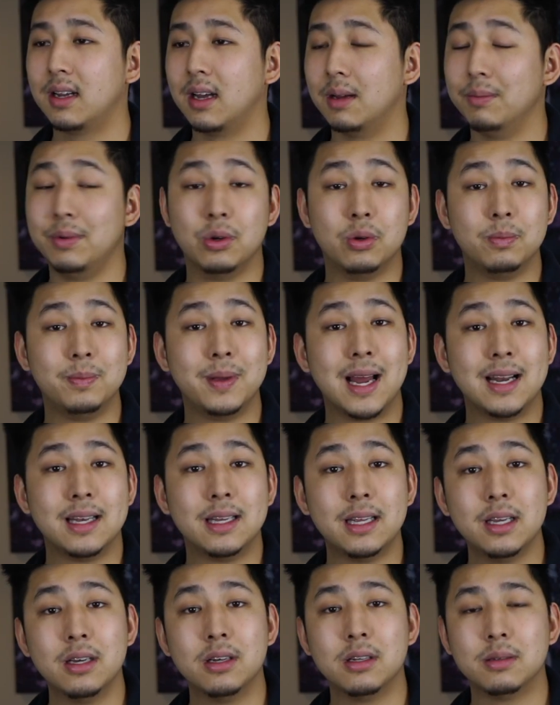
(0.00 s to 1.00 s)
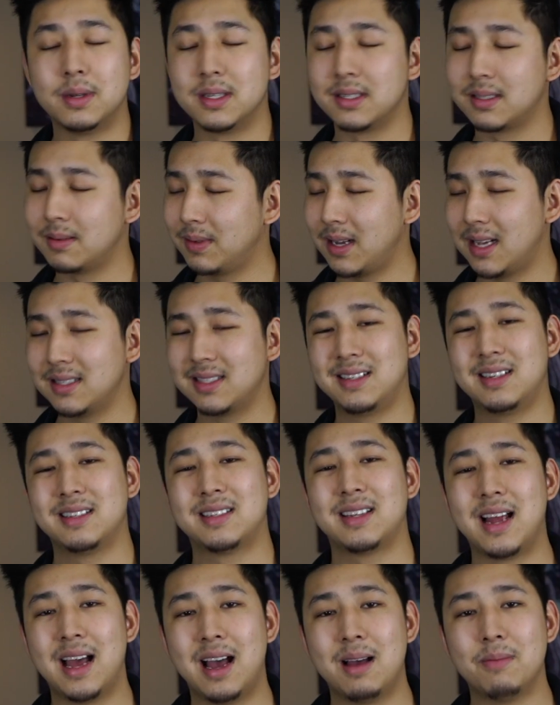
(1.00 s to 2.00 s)
I mean, it would be ideal, but sometimes it
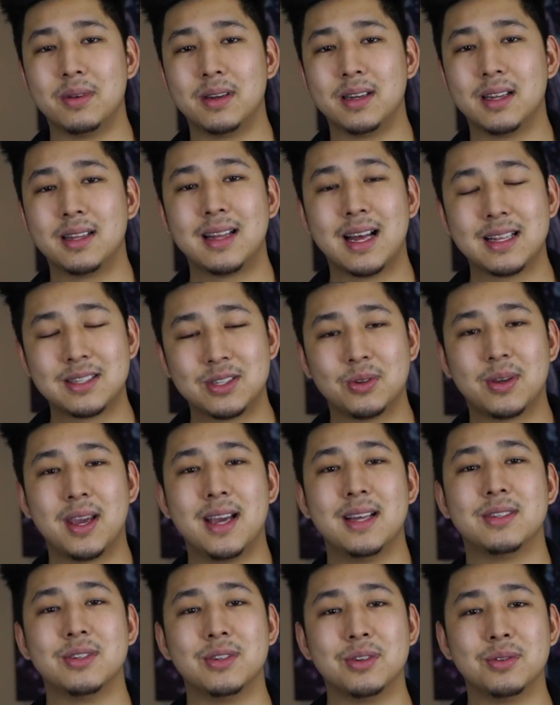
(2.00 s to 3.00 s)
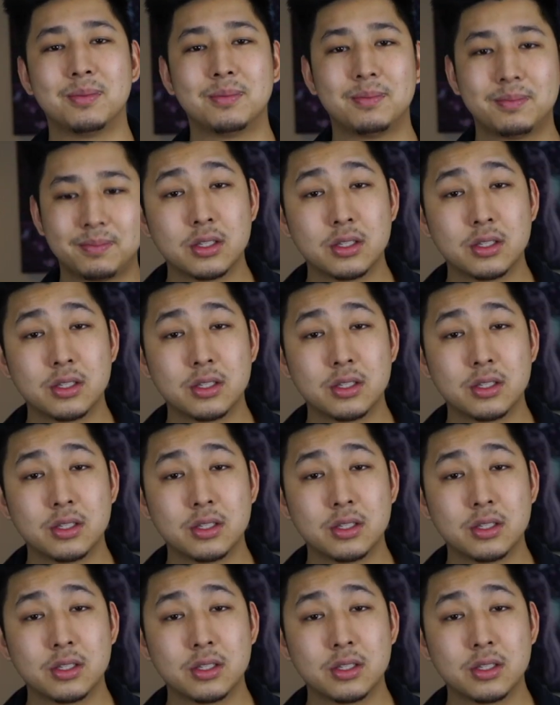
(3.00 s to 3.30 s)
doesn't happen, and that's okay too.